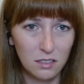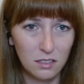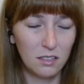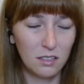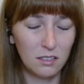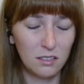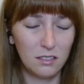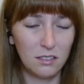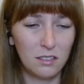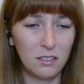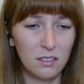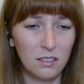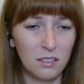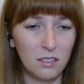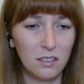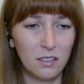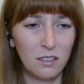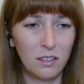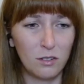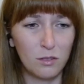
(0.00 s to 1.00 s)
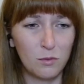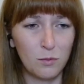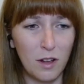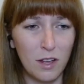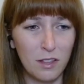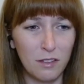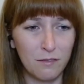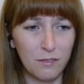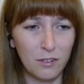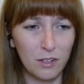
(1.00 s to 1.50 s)
Oh, that was
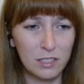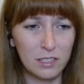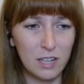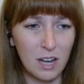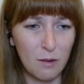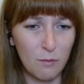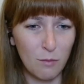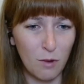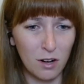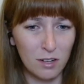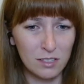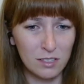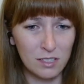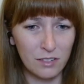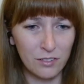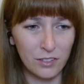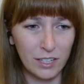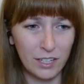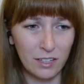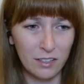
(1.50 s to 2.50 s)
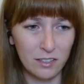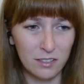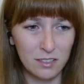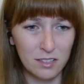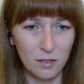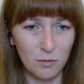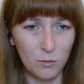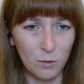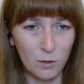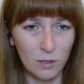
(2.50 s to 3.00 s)
probably the first time Art's ever killed
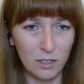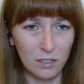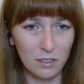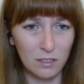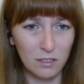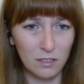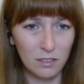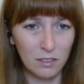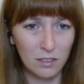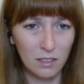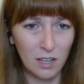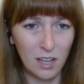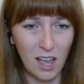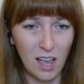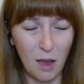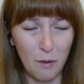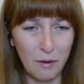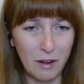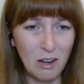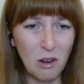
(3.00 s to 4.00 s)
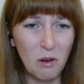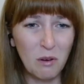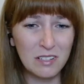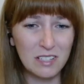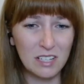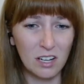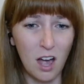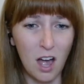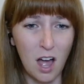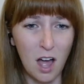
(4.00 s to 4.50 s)
someone. I mean, I know he's
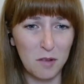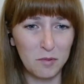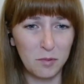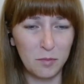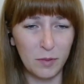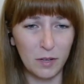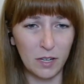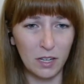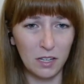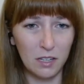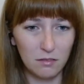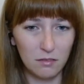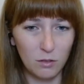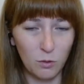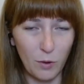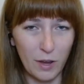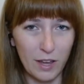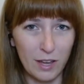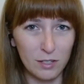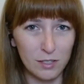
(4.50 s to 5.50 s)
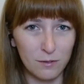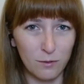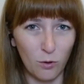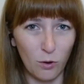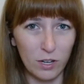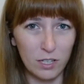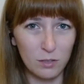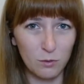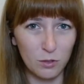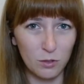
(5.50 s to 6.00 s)
a cop, but the way his
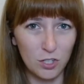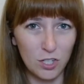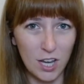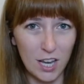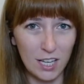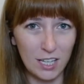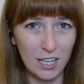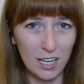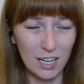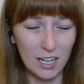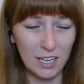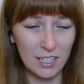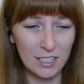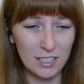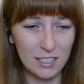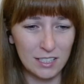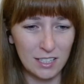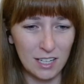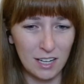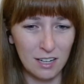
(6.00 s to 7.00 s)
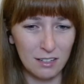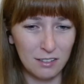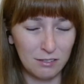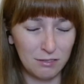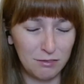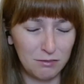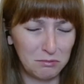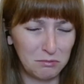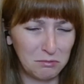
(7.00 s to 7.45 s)
voice was shaking and stuff.